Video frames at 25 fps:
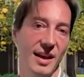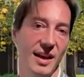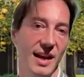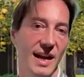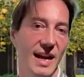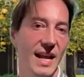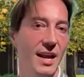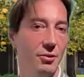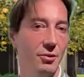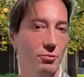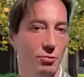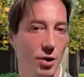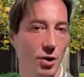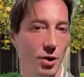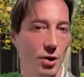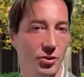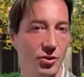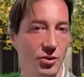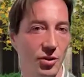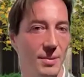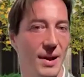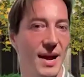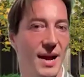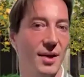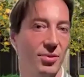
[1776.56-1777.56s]
and he
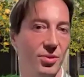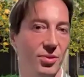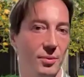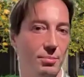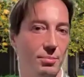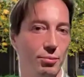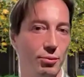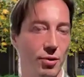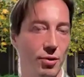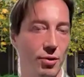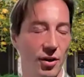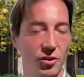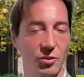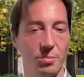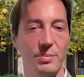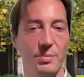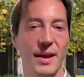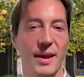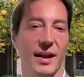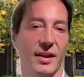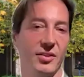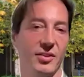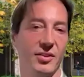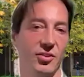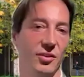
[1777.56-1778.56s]
wrote about the
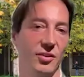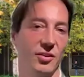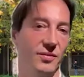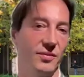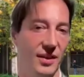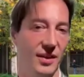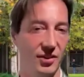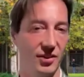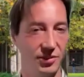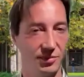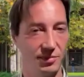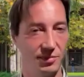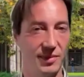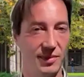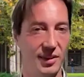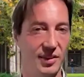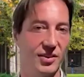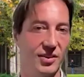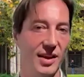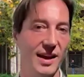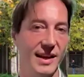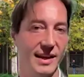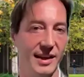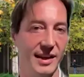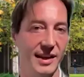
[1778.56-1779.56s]
prospects of this
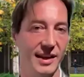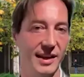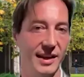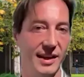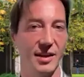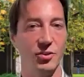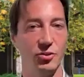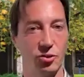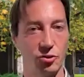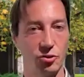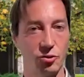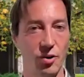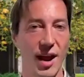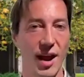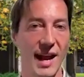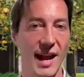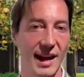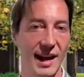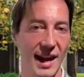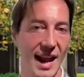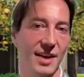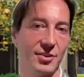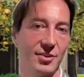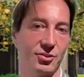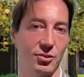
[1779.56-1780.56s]
this idea, the
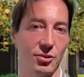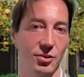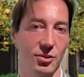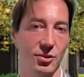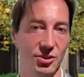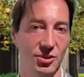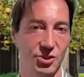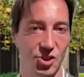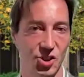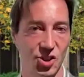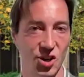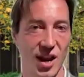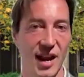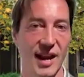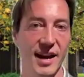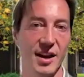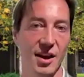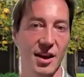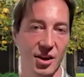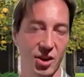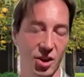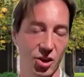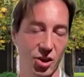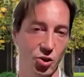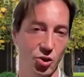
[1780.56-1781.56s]
trilateral
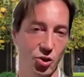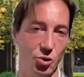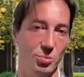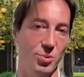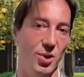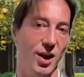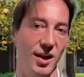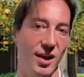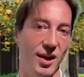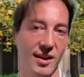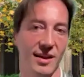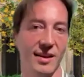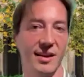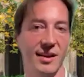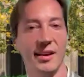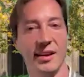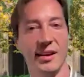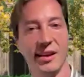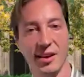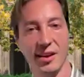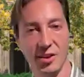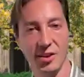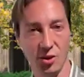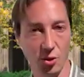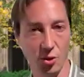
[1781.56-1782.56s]
China Cuba
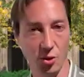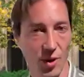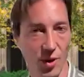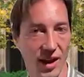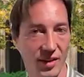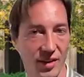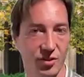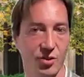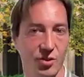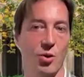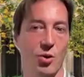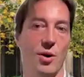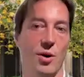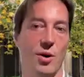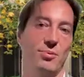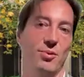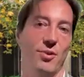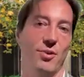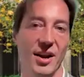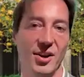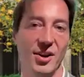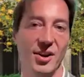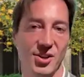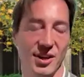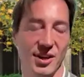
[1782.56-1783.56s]
U.S.
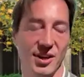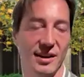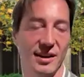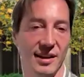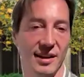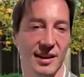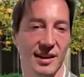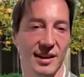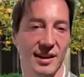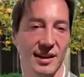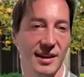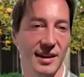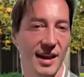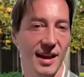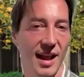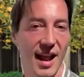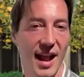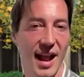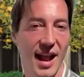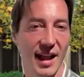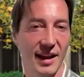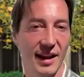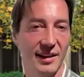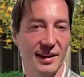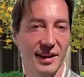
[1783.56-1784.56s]
cooperation.
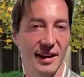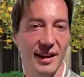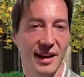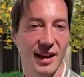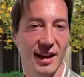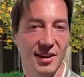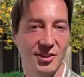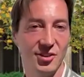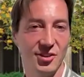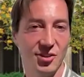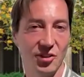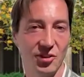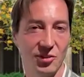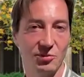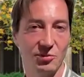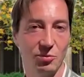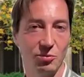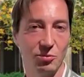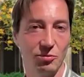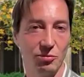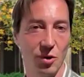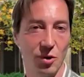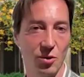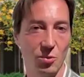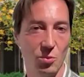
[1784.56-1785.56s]
And I, I just
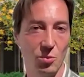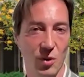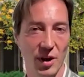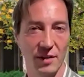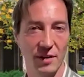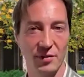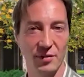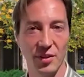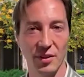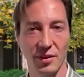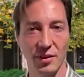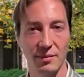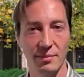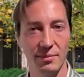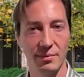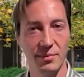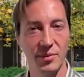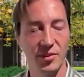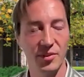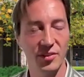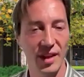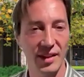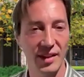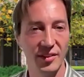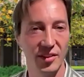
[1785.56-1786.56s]
wrote one of the
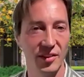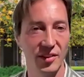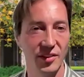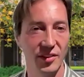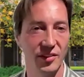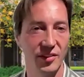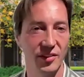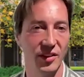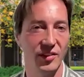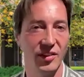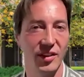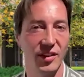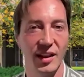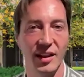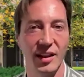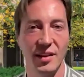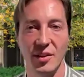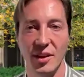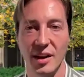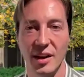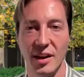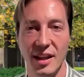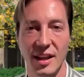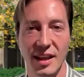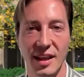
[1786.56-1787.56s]
sentences here
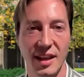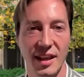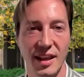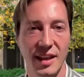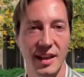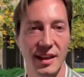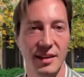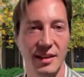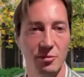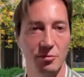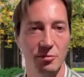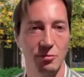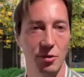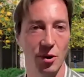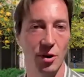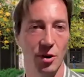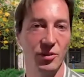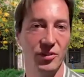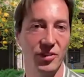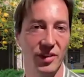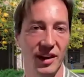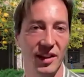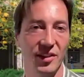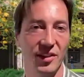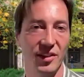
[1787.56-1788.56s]
that he
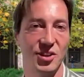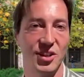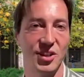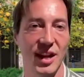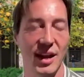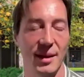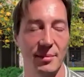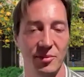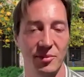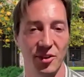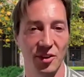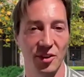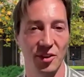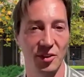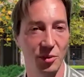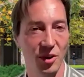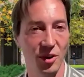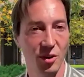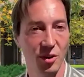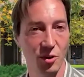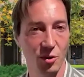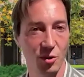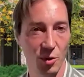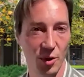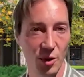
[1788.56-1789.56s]
wrote in his chapter. I just
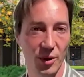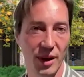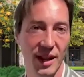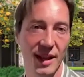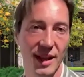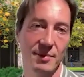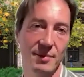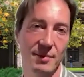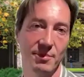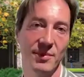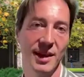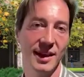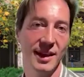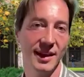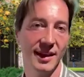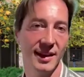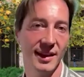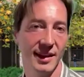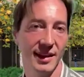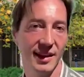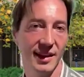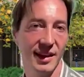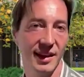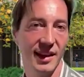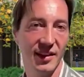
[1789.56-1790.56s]
want to quote him.
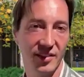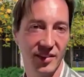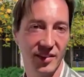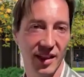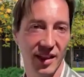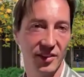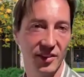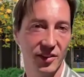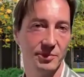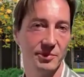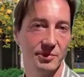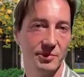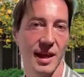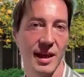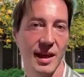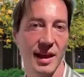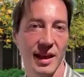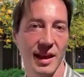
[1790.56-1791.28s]
He says,